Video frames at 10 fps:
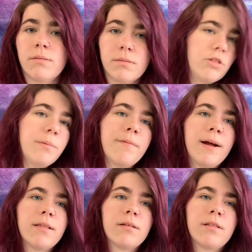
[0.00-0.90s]

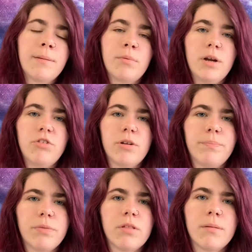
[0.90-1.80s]
Supervised separation.
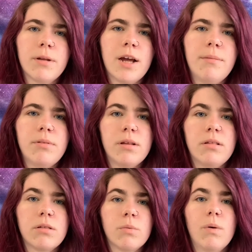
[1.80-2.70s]
Sometimes
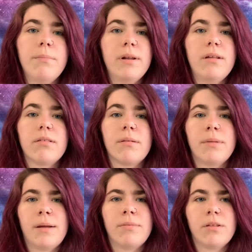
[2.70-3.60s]
it's 1 minute,
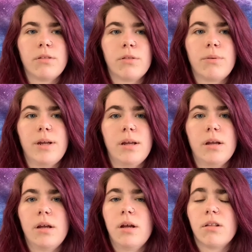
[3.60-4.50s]
sometimes it's 3,
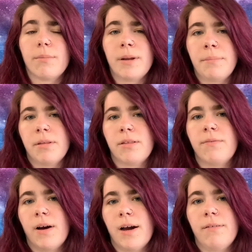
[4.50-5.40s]
sometimes it's
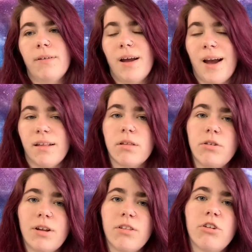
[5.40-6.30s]
5. Ask your
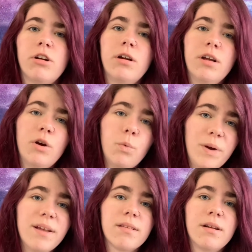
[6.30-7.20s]
tester
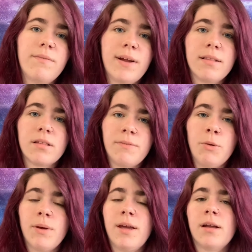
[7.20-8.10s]
weeks in advance if you
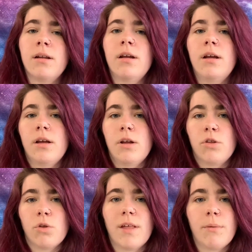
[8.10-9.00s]
can,
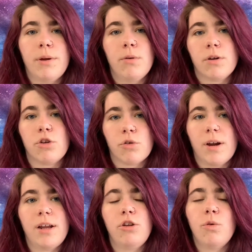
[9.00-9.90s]
so that way you can
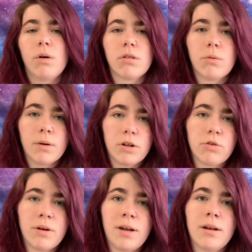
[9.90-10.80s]
train. You also want to
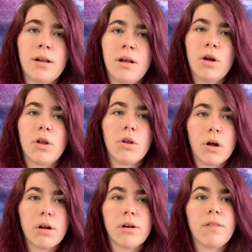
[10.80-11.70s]
train
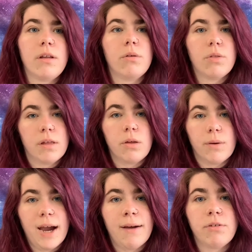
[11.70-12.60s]
longer than you think you
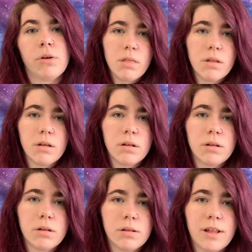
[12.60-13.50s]
have to.
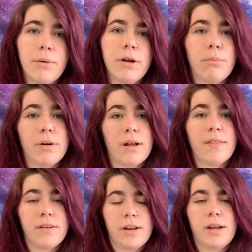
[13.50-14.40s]
That way on
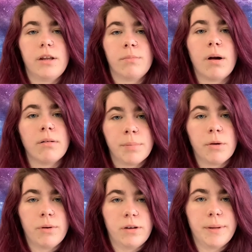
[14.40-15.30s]
the day you're probably
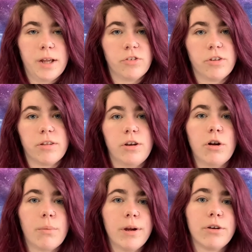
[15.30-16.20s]
going to be anxious, and you
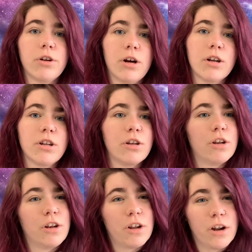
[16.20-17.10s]
don't want your dog to
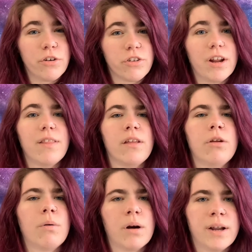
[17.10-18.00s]
understand that
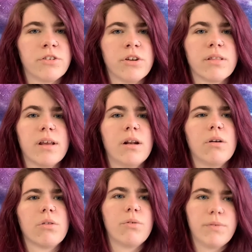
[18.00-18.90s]
you are anxious and
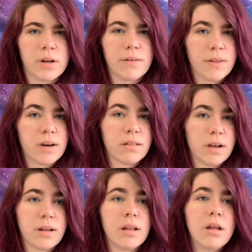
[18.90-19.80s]
also feed off that
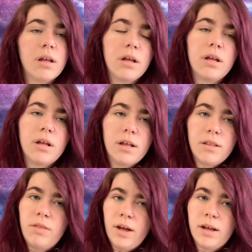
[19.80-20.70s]
anxiety.
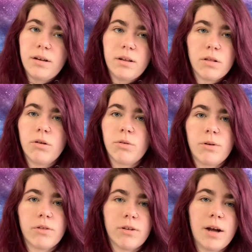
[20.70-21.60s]
That is also
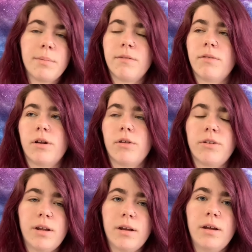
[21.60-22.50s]
another topic for another
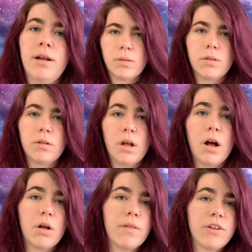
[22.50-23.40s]
day.
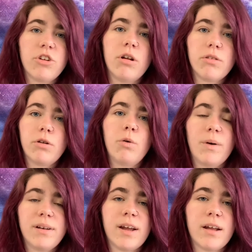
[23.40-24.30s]
They should also know
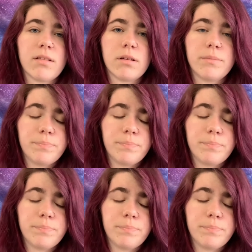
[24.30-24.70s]
one task.